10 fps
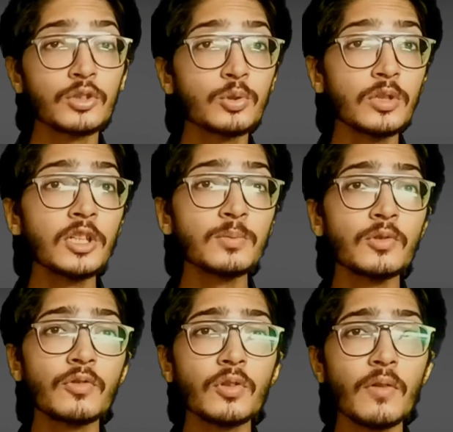Students
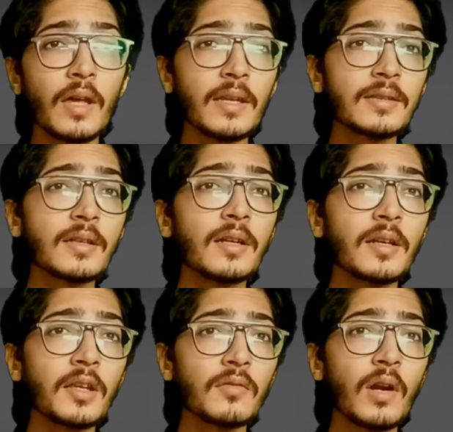move to various
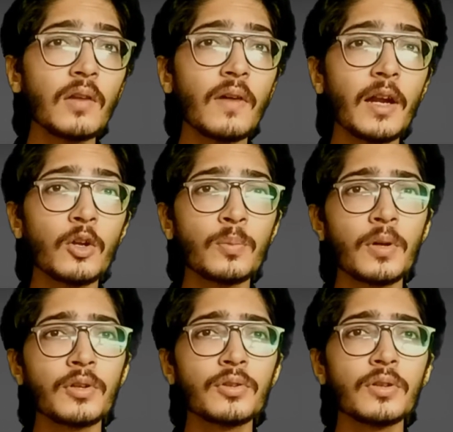countries worldwide to
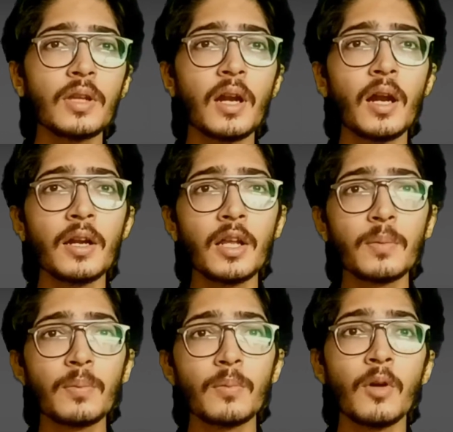pursue their
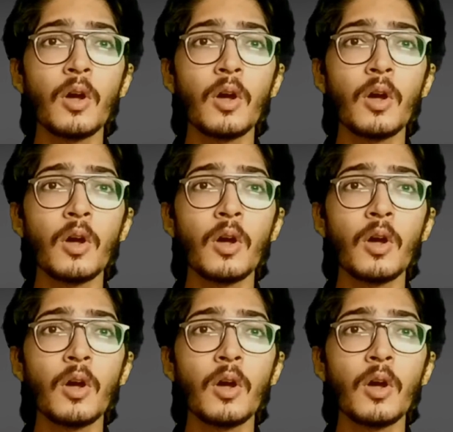under